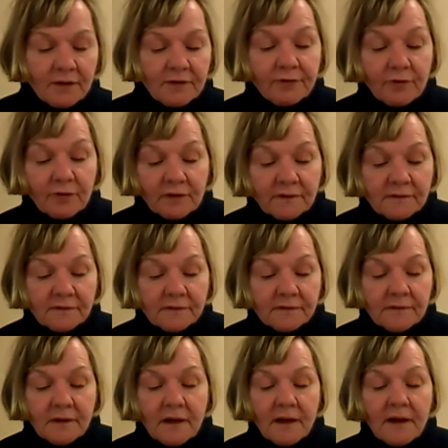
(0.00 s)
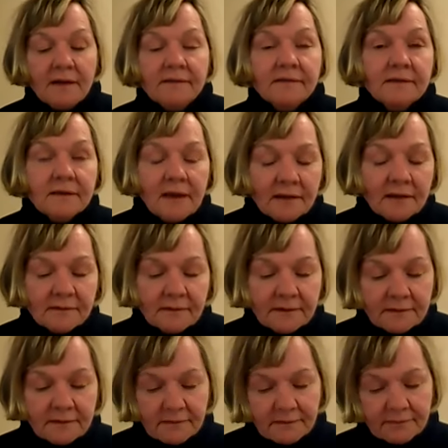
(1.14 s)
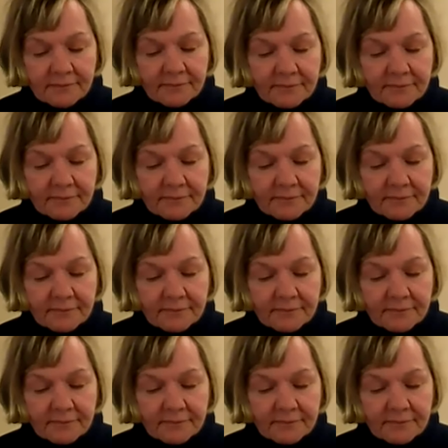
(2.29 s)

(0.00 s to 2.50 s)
The first is the guest list.